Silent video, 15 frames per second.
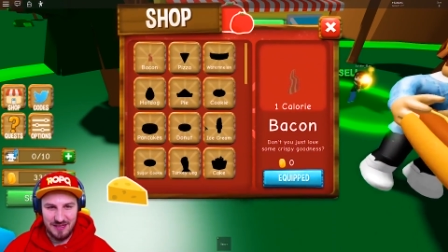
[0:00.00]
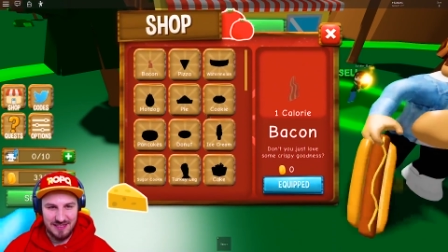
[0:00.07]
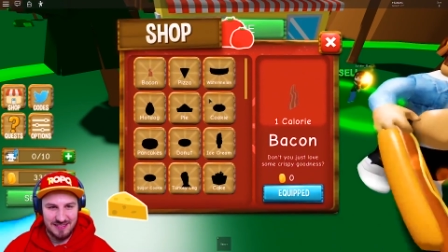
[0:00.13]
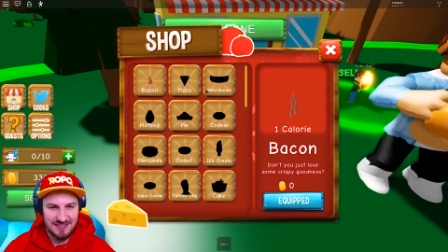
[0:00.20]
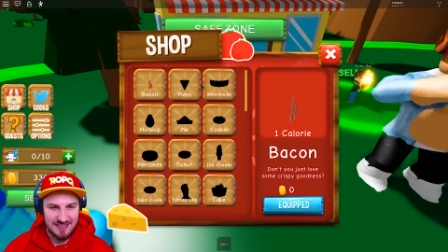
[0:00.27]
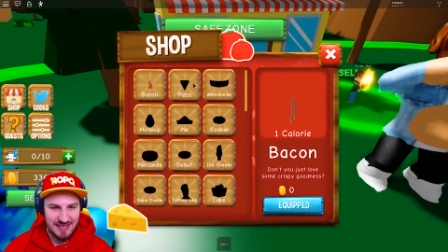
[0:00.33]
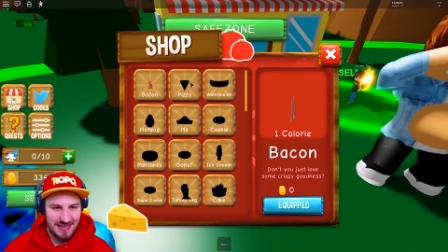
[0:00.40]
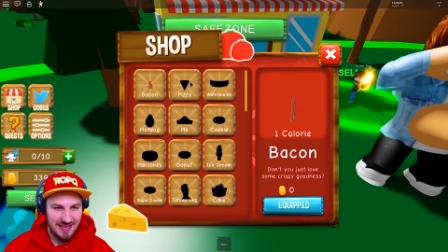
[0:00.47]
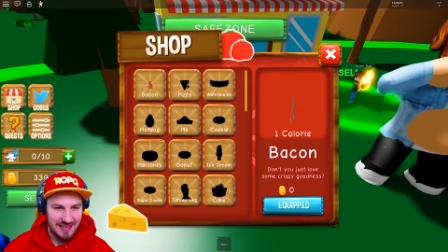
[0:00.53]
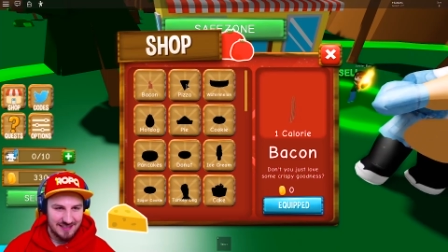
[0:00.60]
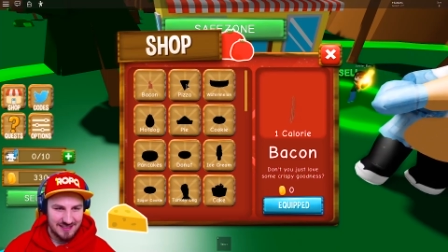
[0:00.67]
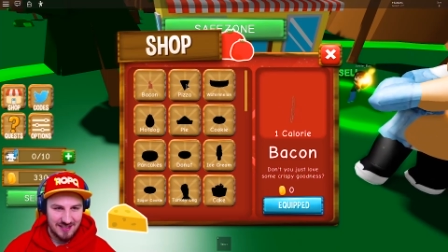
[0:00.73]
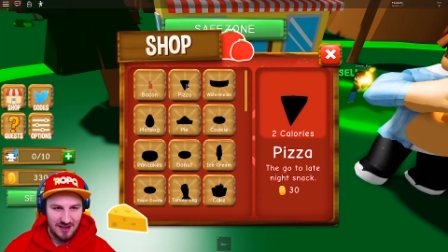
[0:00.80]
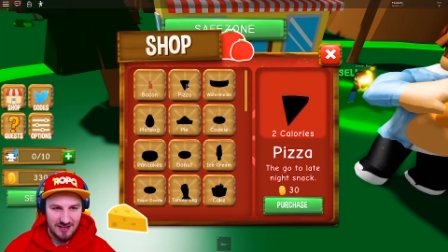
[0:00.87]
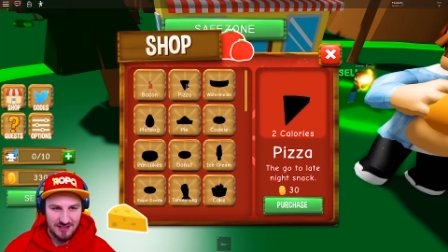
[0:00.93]
is
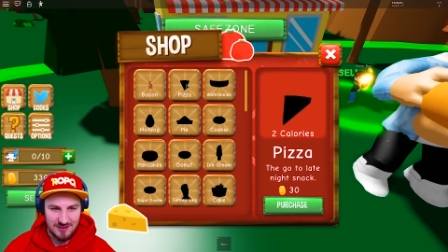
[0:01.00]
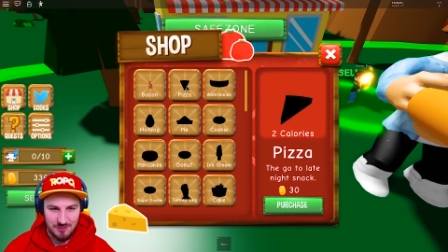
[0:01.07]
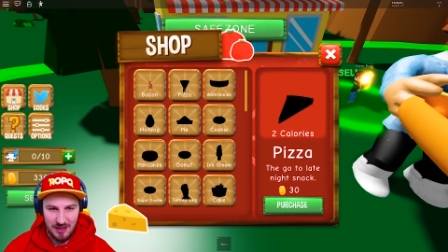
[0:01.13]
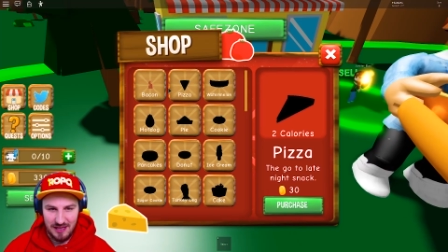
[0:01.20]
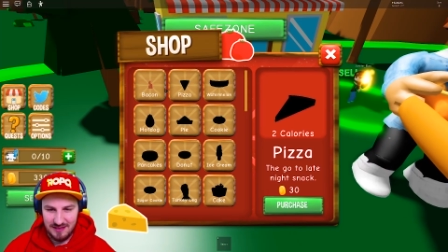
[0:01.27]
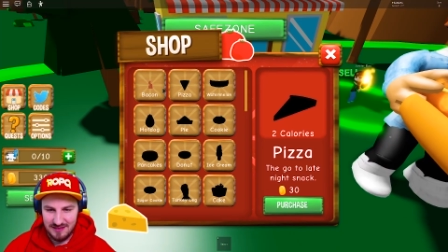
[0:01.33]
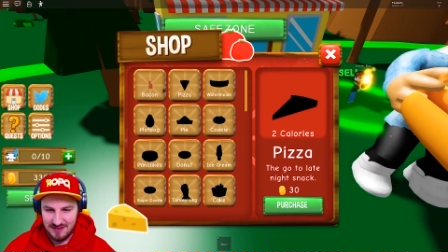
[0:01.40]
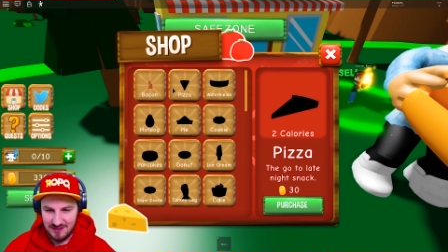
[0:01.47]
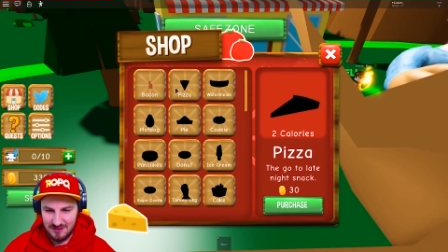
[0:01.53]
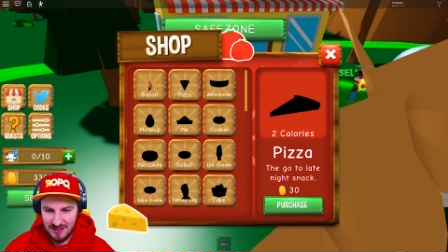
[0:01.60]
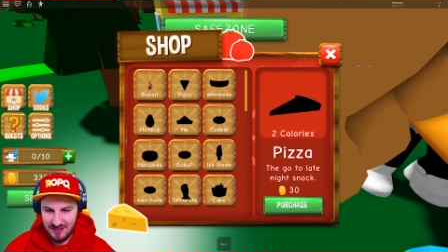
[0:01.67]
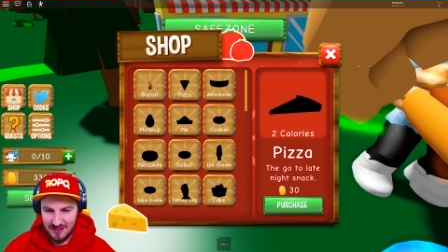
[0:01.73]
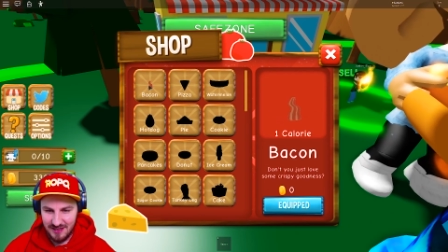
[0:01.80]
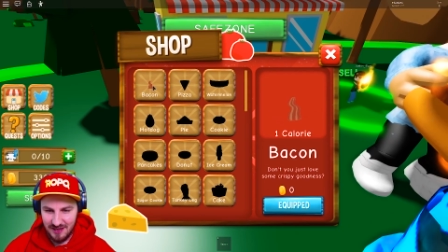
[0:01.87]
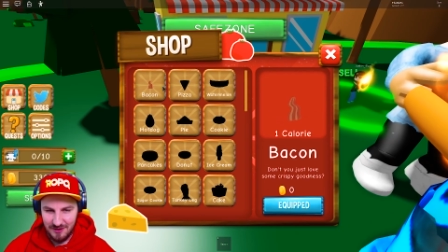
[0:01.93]
uh, Scott as well, so
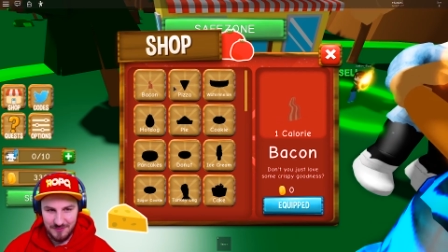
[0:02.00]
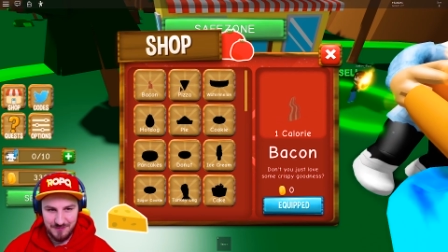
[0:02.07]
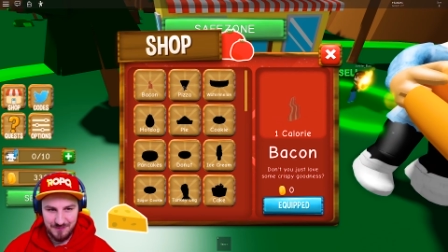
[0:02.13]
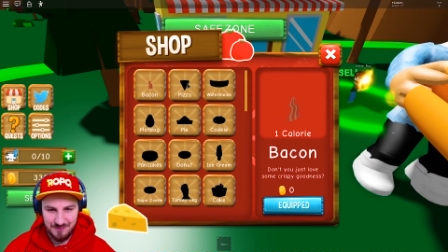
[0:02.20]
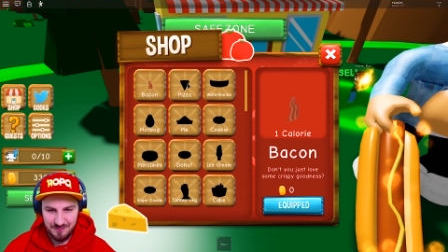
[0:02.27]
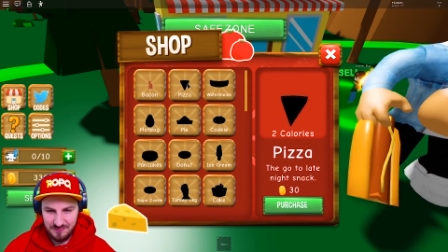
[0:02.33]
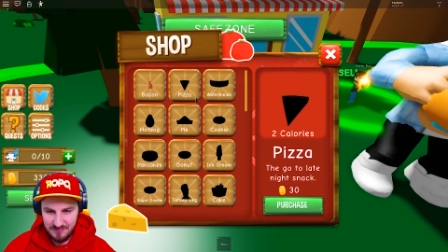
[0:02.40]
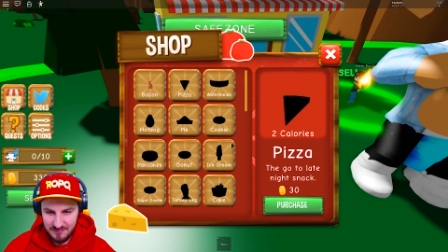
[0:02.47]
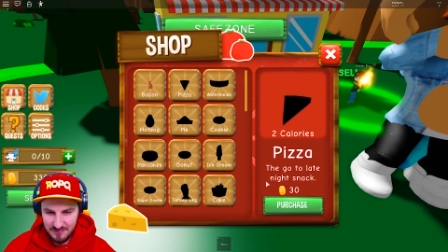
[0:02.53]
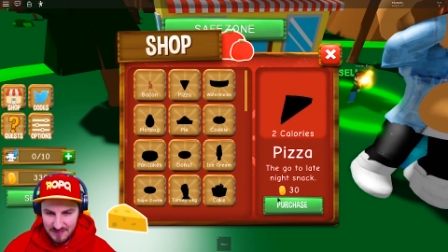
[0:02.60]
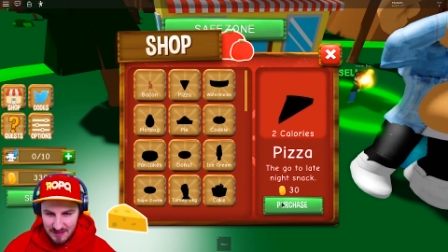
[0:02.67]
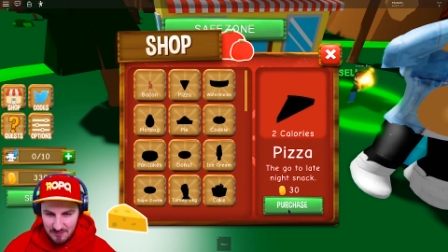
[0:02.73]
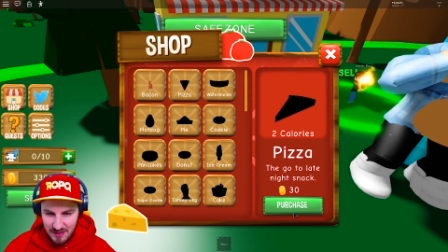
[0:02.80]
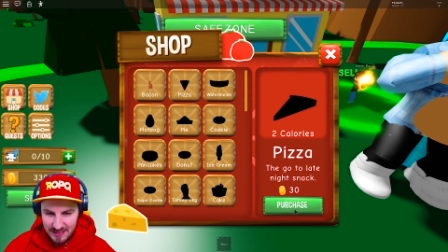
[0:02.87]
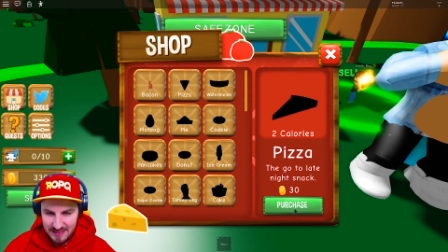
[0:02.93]
there you go. Makes
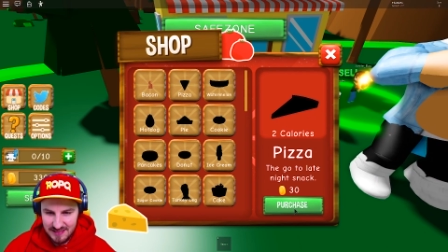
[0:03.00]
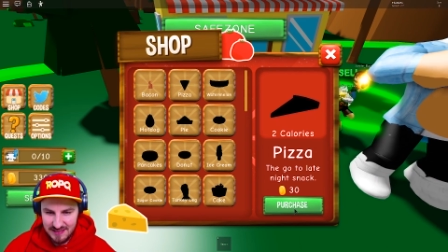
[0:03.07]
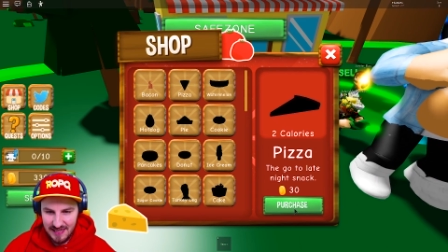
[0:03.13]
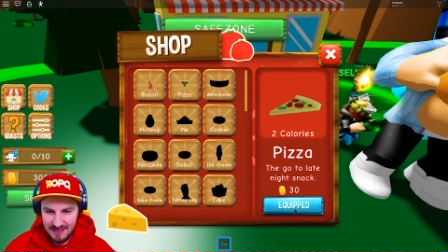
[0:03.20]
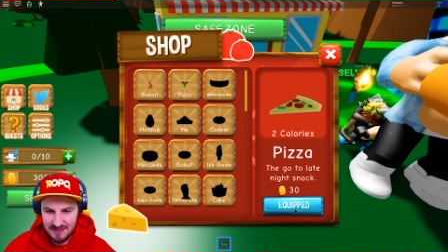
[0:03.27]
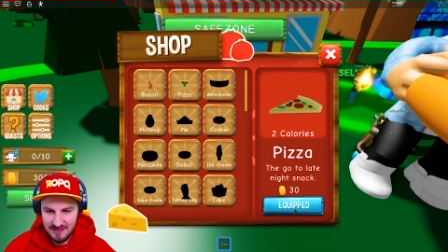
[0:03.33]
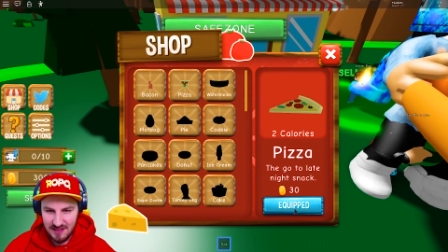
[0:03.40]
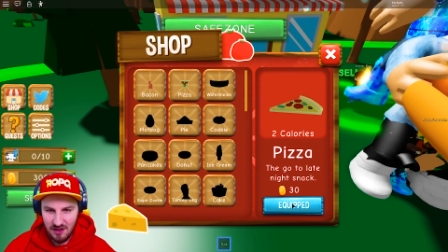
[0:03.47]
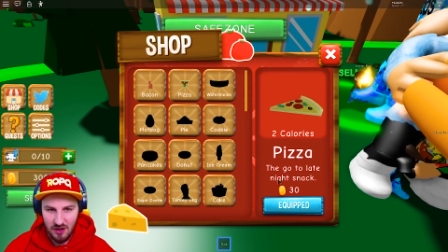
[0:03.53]
sense, makes, makes sense. sense.